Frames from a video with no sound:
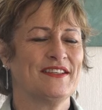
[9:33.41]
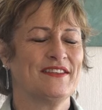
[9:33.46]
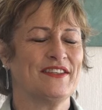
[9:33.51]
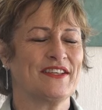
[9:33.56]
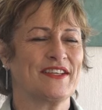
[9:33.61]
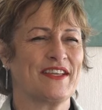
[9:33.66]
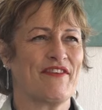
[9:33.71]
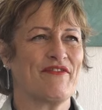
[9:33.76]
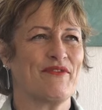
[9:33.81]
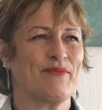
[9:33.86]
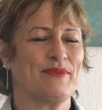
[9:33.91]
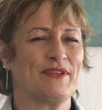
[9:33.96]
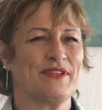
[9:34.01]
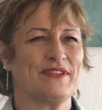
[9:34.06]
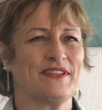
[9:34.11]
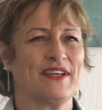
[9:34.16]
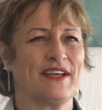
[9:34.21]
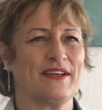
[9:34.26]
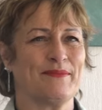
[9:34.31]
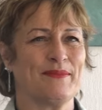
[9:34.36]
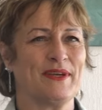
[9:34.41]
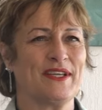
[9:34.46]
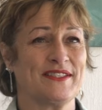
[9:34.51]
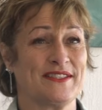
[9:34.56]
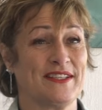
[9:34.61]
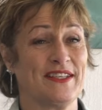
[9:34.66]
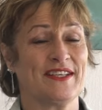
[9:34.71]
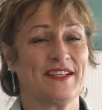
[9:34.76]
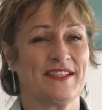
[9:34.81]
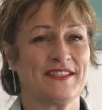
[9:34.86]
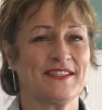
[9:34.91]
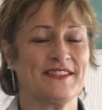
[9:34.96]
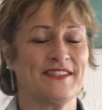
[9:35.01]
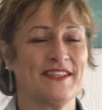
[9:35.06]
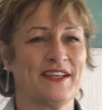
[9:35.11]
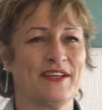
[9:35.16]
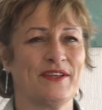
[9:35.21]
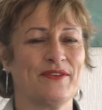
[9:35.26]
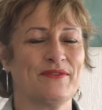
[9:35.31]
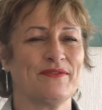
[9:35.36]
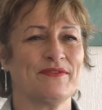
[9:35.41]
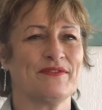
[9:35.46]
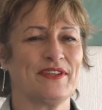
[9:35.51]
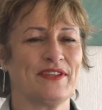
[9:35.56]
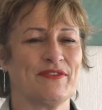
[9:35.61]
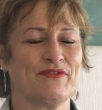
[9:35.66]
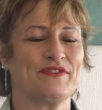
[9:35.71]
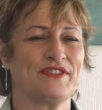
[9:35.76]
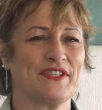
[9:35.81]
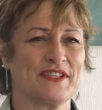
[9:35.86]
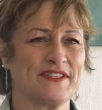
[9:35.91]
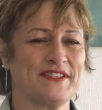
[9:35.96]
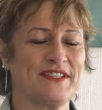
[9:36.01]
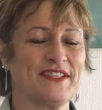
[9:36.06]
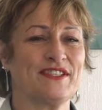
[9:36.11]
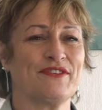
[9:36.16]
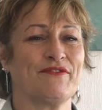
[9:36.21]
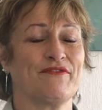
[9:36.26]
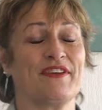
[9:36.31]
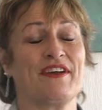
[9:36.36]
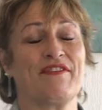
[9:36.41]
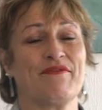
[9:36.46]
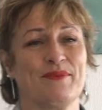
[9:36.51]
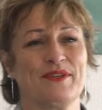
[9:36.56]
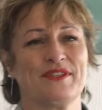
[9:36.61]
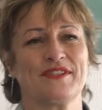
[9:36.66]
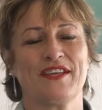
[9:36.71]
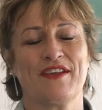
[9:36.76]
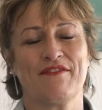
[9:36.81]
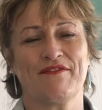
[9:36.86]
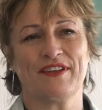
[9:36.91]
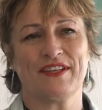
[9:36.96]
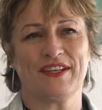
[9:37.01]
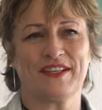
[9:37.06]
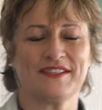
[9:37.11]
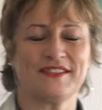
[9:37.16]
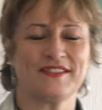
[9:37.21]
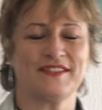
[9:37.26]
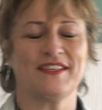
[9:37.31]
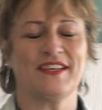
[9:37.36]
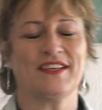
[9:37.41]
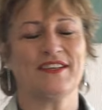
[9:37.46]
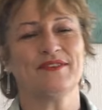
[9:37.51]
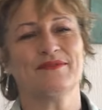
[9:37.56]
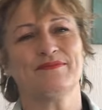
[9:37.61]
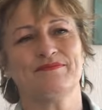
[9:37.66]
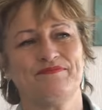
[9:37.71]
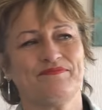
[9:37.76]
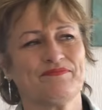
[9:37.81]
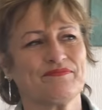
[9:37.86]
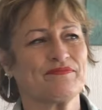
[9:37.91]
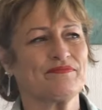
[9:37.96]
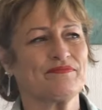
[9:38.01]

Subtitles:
The government has let us down. The successive governments have let us down.